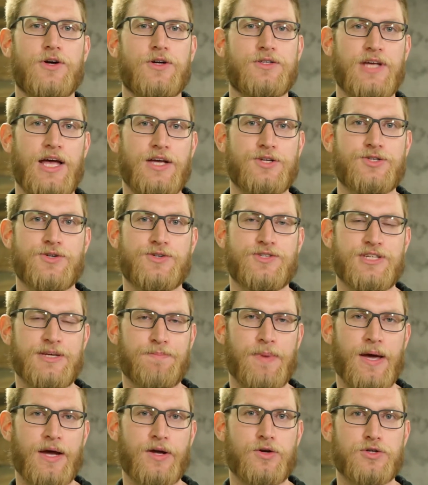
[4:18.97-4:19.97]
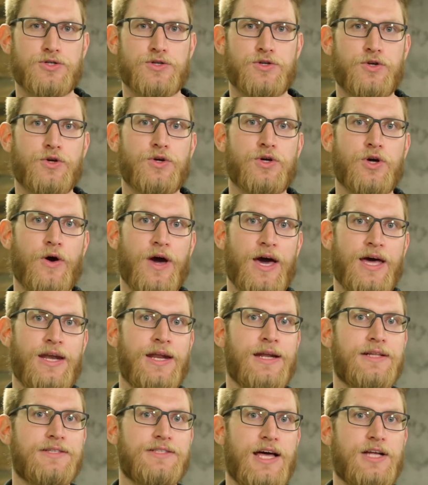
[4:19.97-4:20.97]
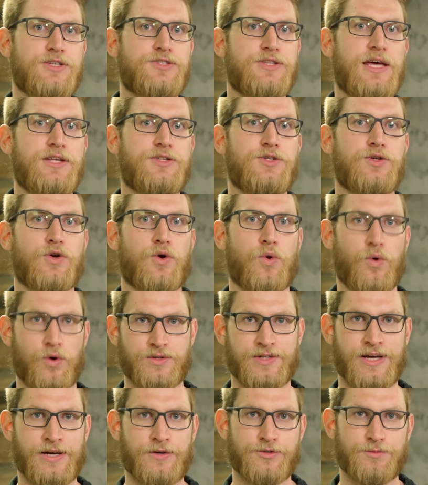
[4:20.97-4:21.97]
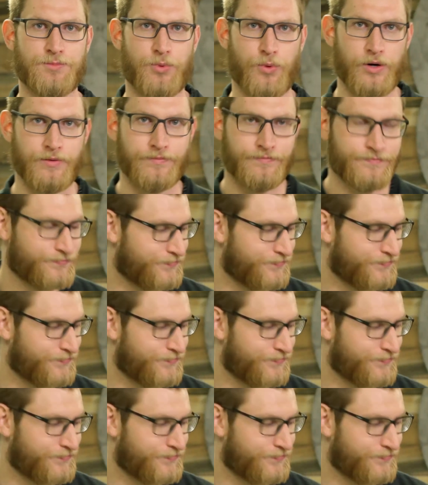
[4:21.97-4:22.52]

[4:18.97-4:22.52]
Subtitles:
are attached to your seat back cushion, you can go ahead and attach that to your horizontal support.